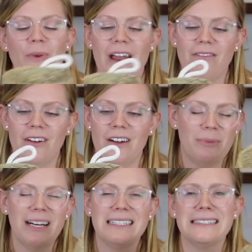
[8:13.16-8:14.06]
whatever.
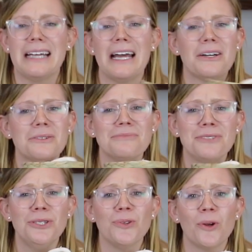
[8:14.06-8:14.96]
But I don't know,
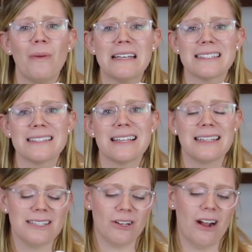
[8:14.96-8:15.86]
cute little baskets
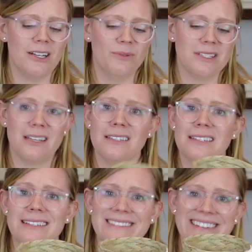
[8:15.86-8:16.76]
like this are hard to
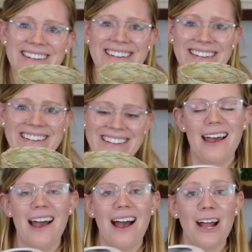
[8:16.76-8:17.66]
resist.
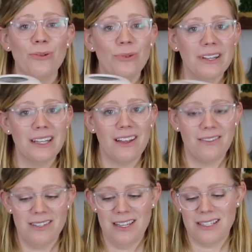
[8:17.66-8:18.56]
I really
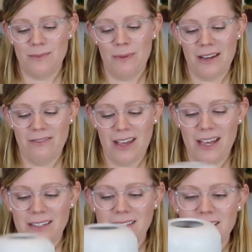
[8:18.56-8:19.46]
loved this bud
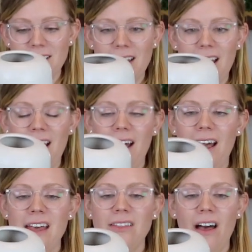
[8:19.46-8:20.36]
vase.
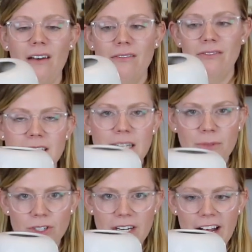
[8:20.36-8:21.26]
I love the
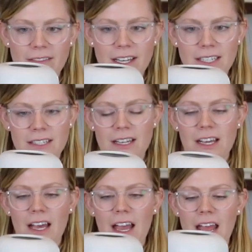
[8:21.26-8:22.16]
symmetry of it,
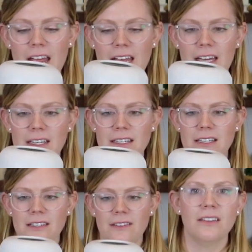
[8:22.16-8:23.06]
and
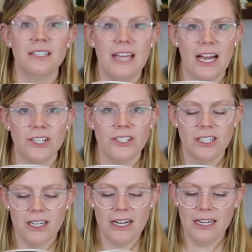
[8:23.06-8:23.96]
the
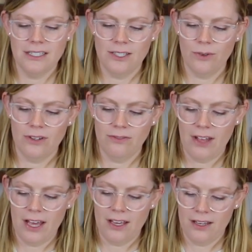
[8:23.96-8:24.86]
texture is sort of
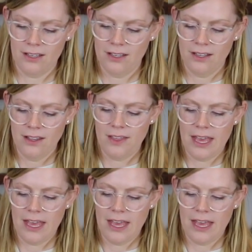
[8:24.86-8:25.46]
like they